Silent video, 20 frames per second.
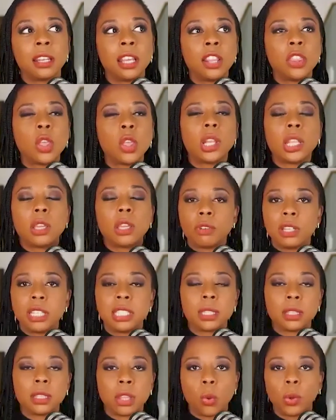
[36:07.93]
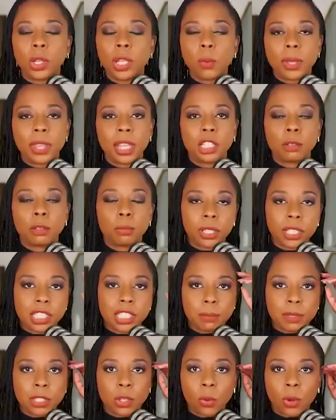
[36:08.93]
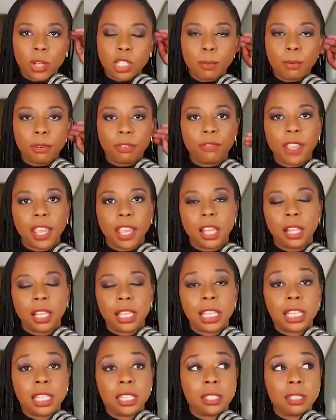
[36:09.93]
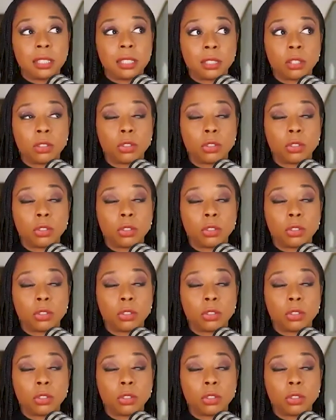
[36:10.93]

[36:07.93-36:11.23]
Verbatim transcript: the only reason the only way that liberalism is going to prevail is